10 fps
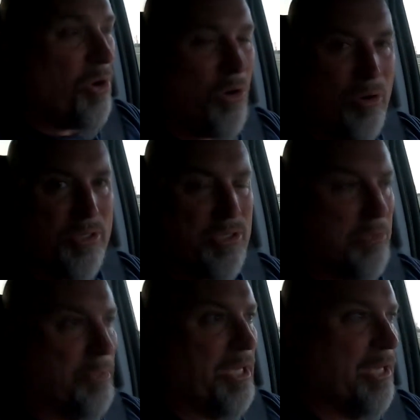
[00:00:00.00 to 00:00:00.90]
hard as
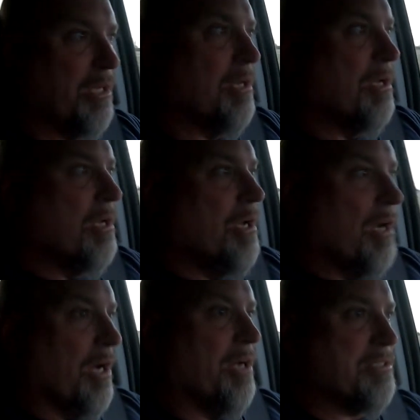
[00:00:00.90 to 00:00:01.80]
could be.
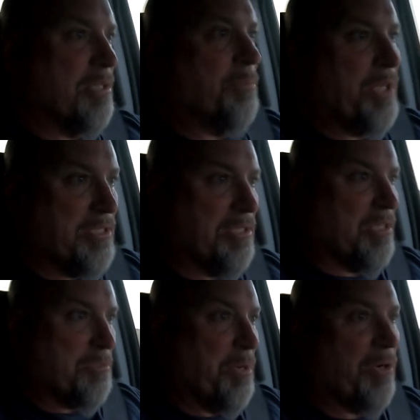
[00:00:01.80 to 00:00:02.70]
Uh, some places I
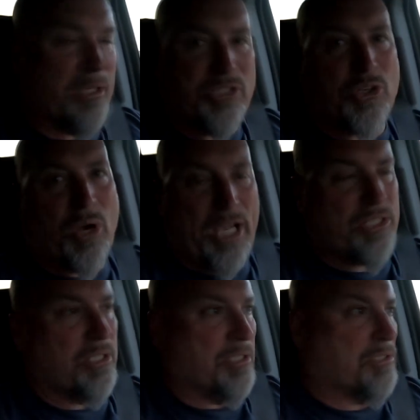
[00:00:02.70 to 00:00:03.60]
was barely
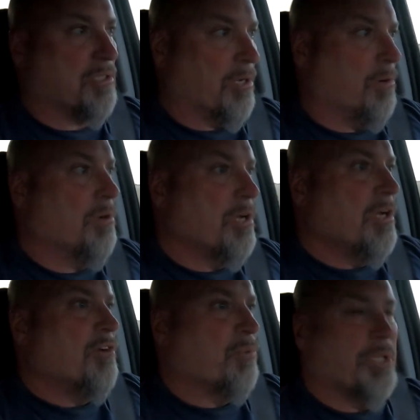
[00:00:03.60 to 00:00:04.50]
scratching it. So
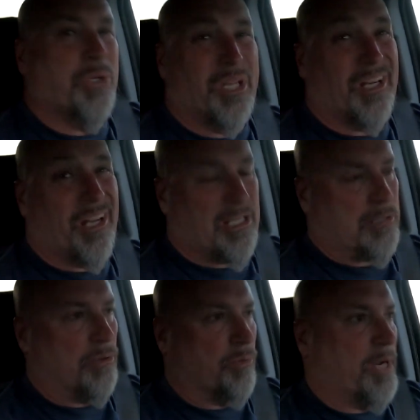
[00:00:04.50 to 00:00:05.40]
if we do get a nice
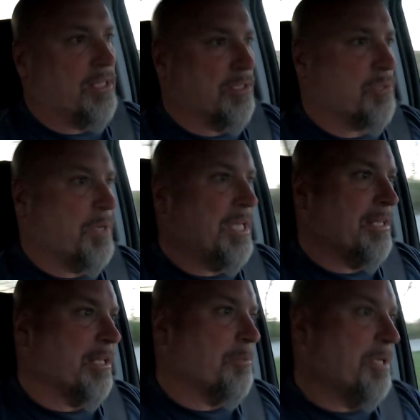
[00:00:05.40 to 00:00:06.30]
little rain this weekend,
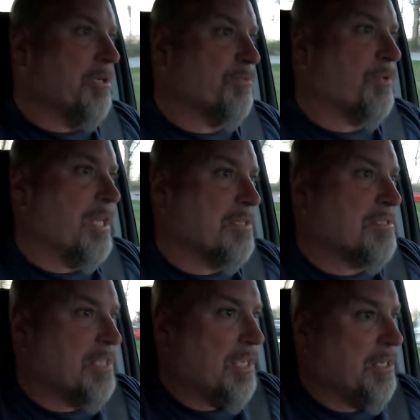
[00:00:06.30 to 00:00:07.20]
that'll be good for that
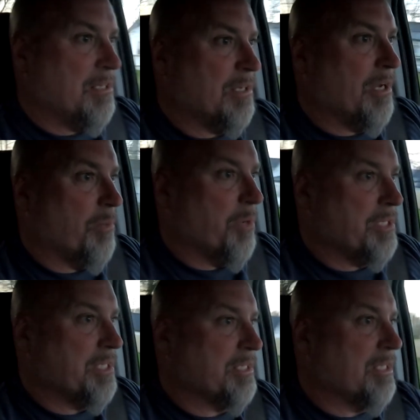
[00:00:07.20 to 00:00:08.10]
seed. Uh, what
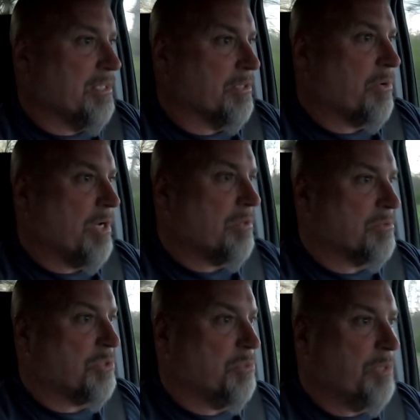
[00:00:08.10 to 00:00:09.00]
didn't get in the ground
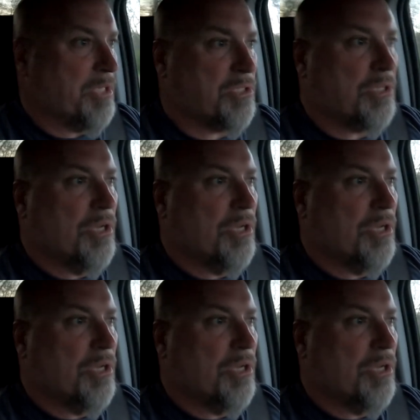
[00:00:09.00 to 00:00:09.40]
too much,